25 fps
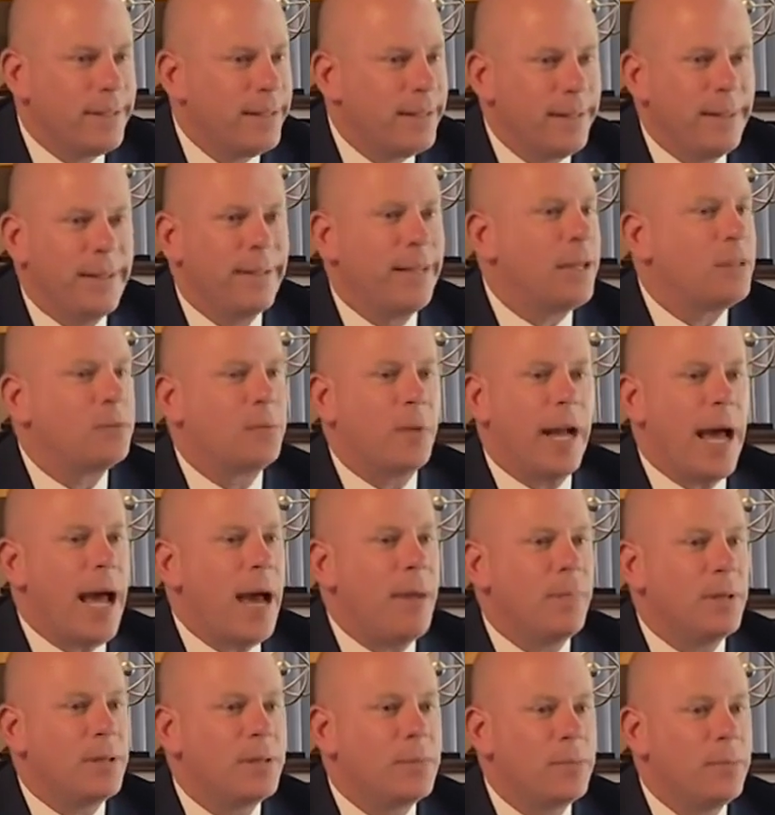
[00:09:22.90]
That's what
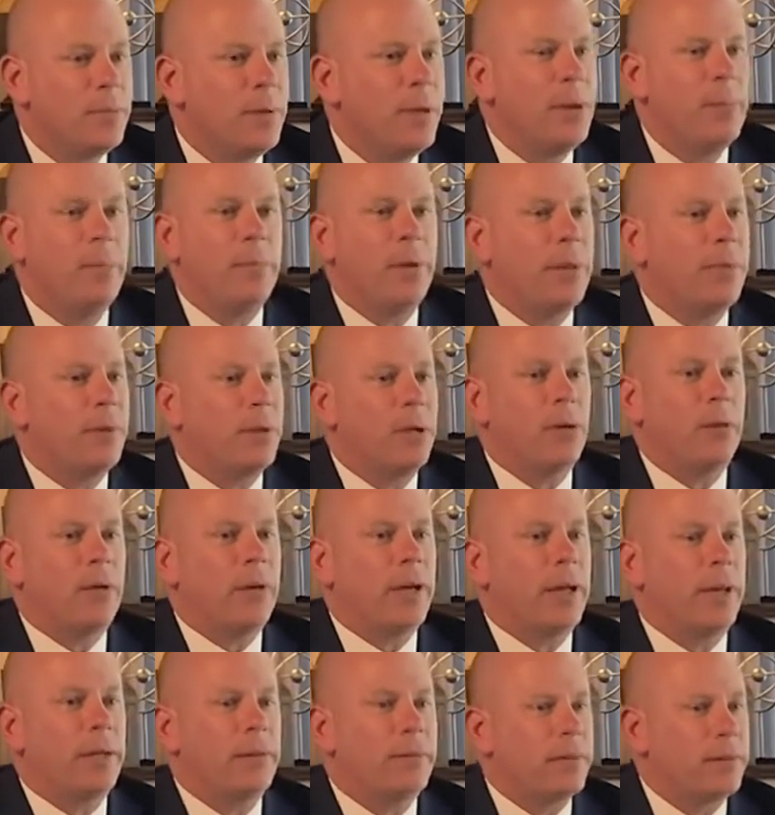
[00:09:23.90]
happens. Its course. People don't
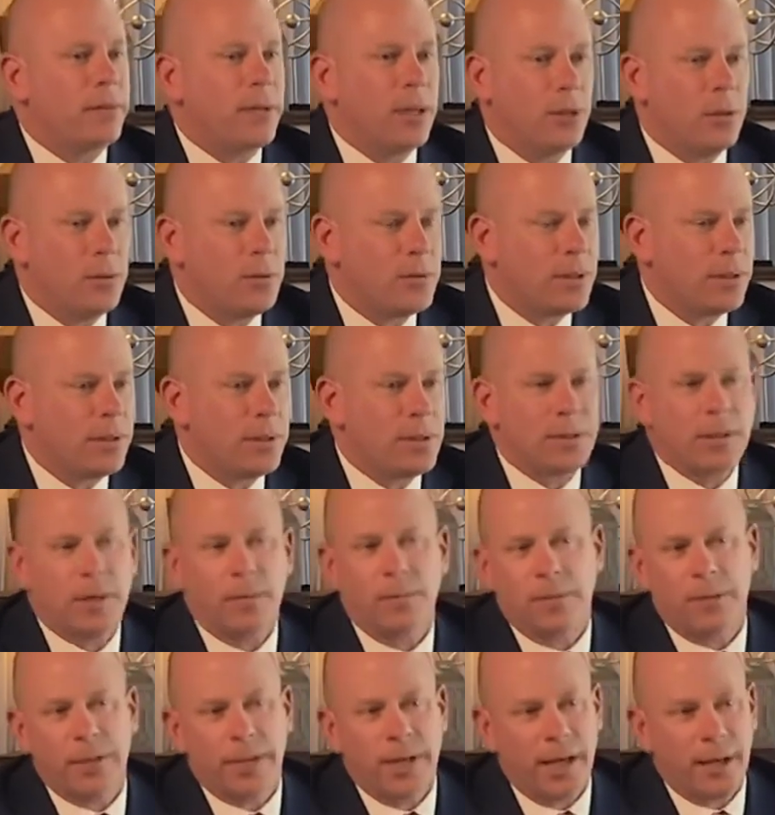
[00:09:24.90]
get colds in the
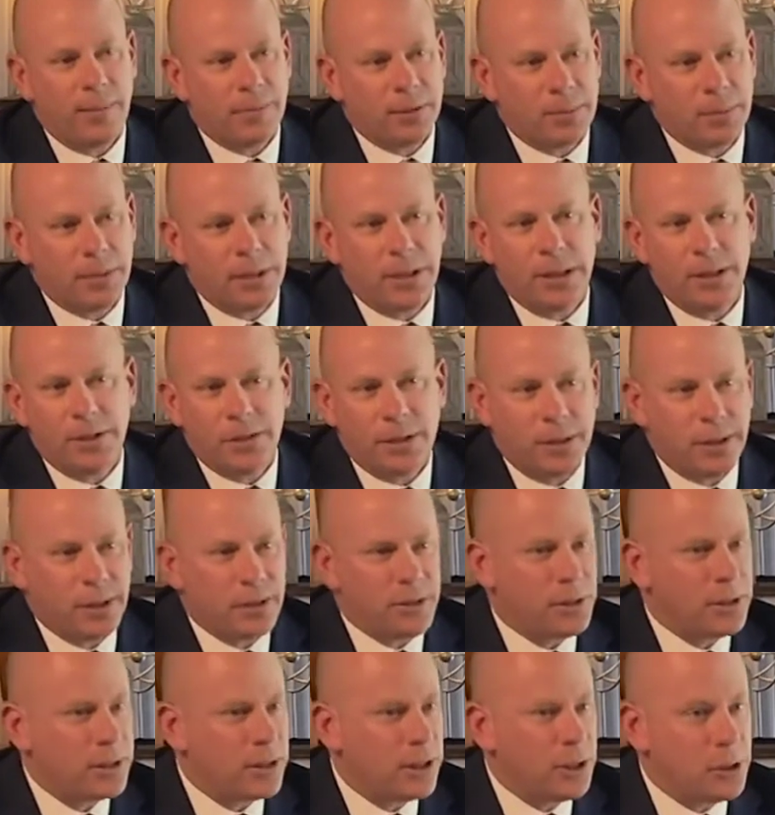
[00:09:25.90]
summertime as much, and
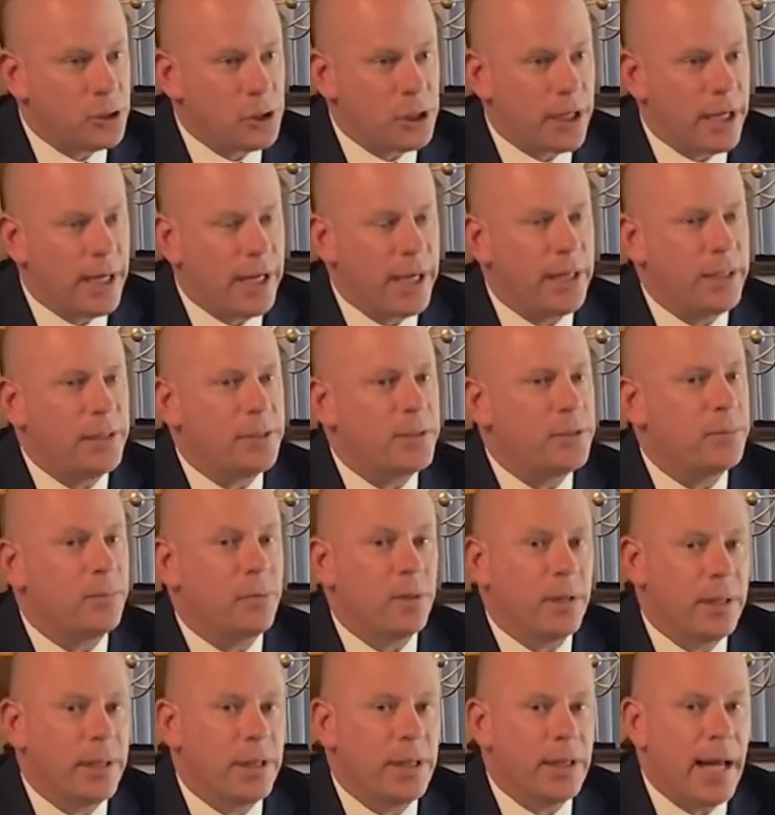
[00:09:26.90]
it's just going to change.
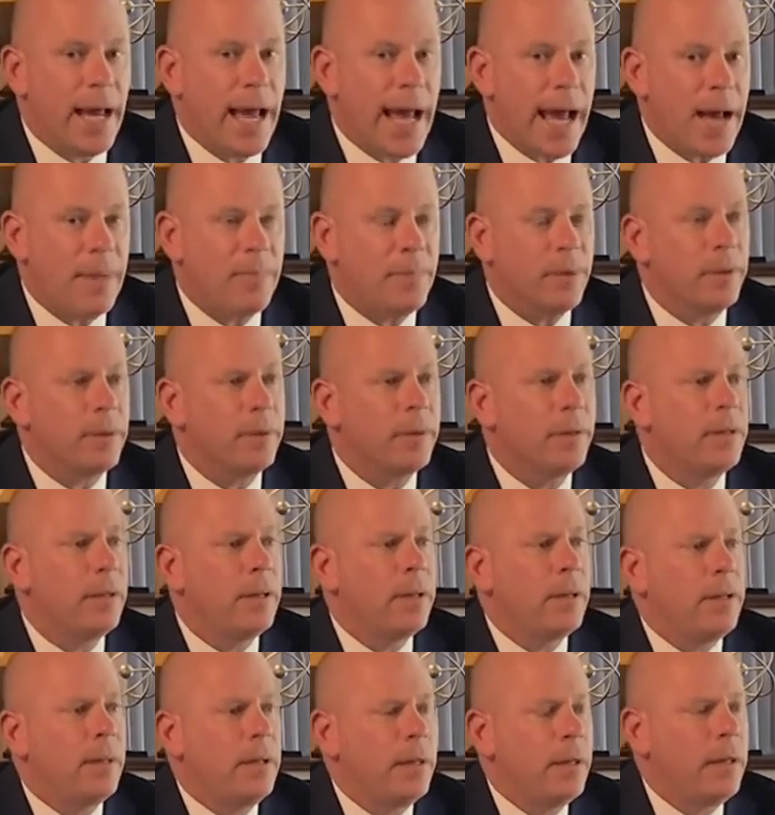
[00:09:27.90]
Well, it didn't happen.
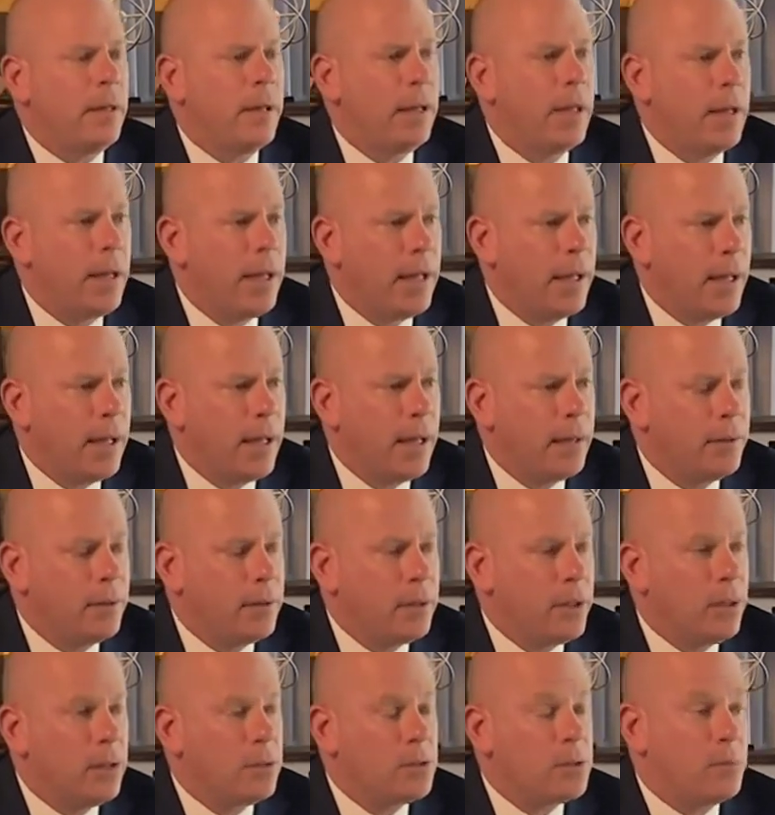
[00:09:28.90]

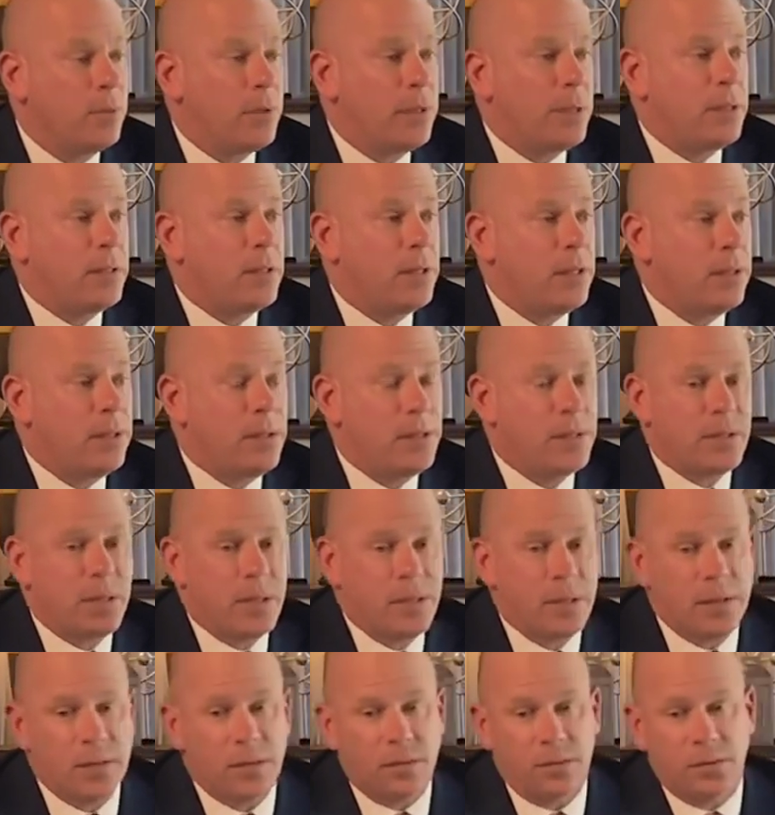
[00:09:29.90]
And so we continue to
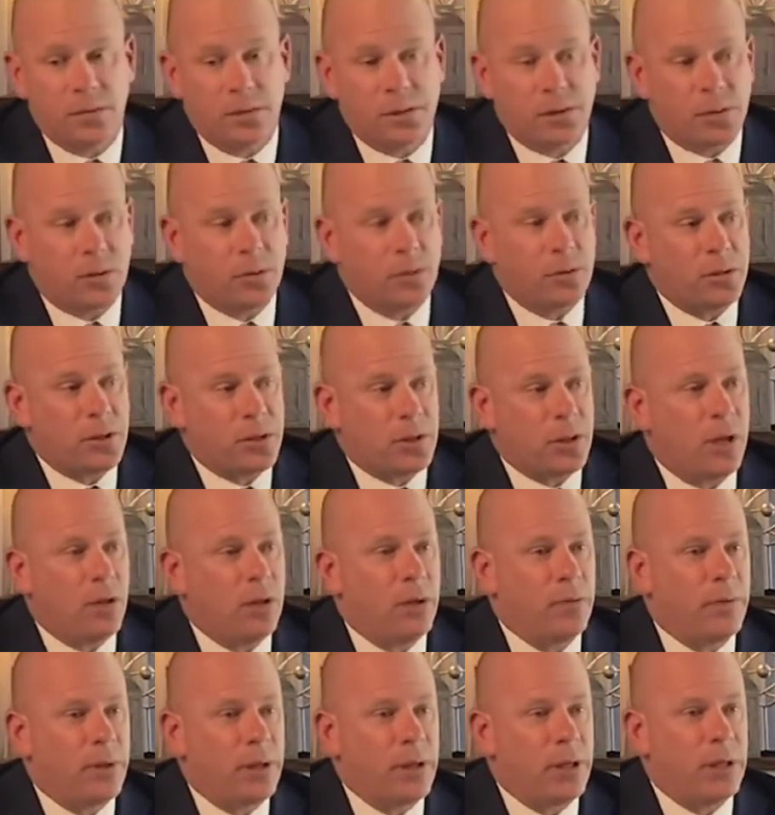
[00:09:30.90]
see these little surges all
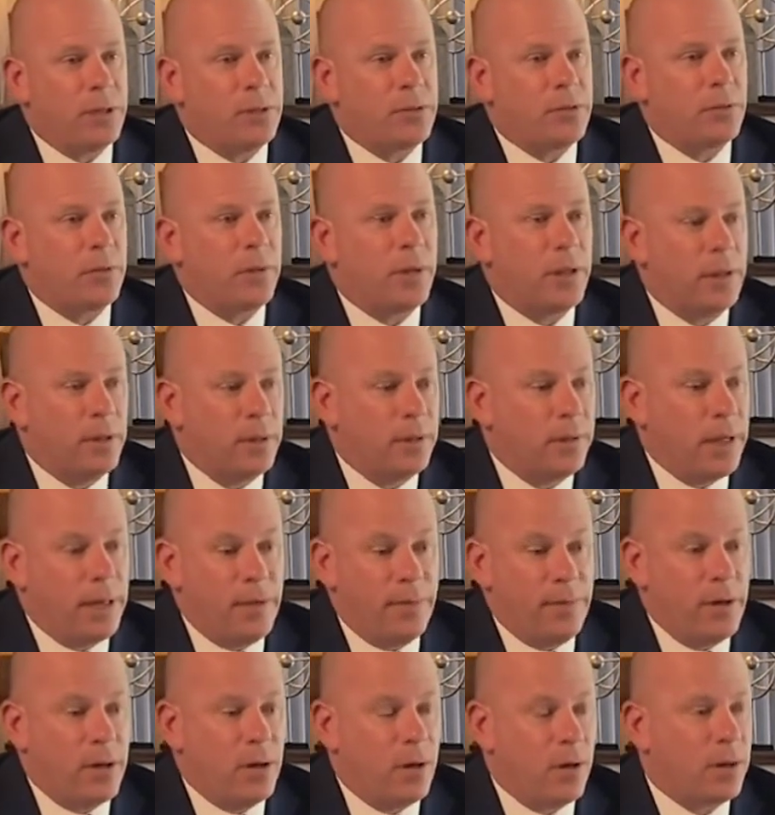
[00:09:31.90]
over the country, and
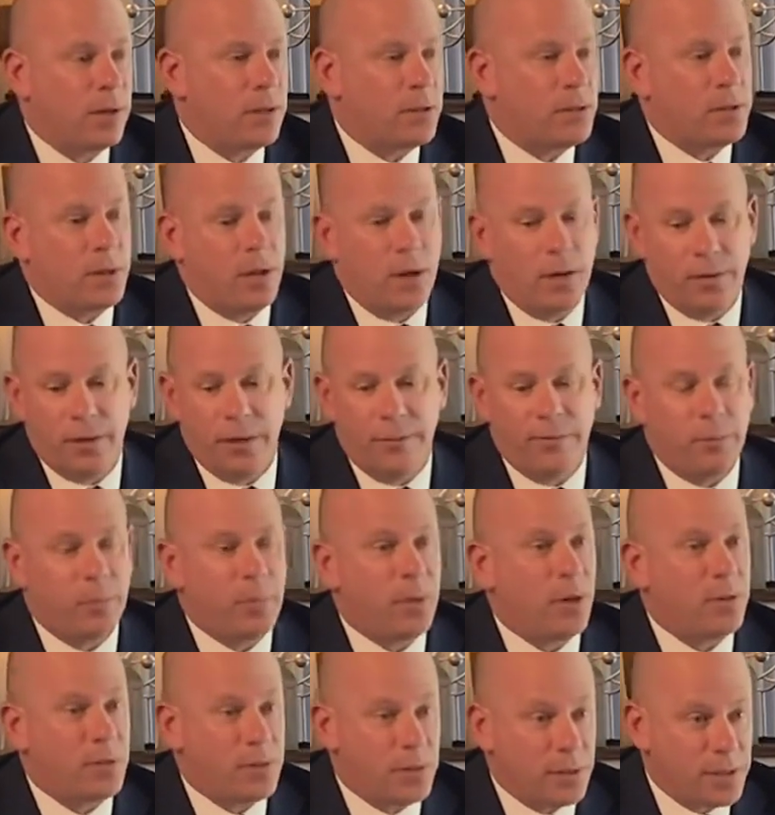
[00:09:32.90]
even in Arkansas, in different
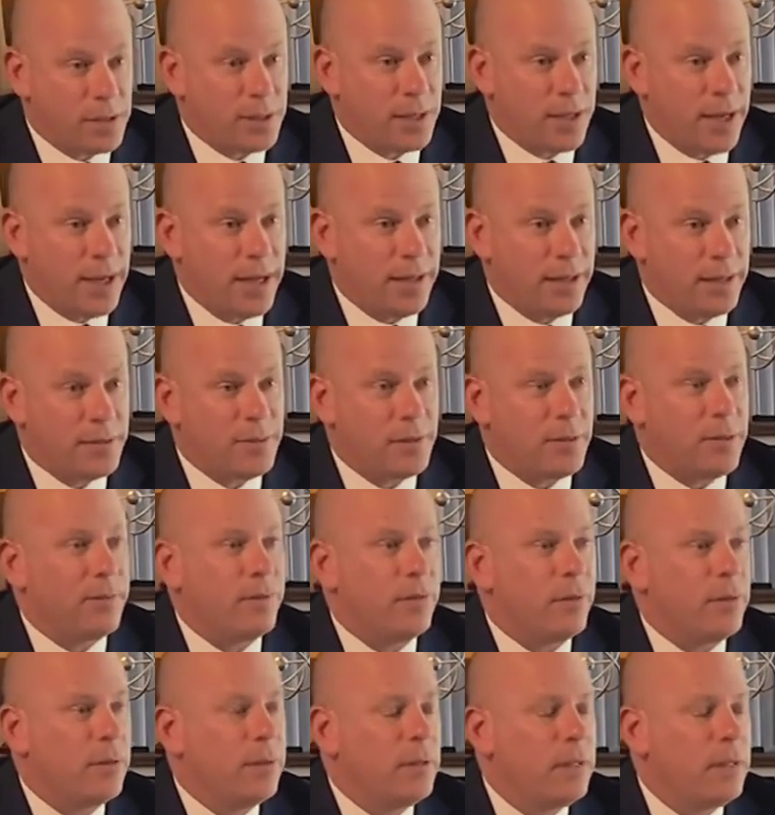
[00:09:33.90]
parts of the state, it's different.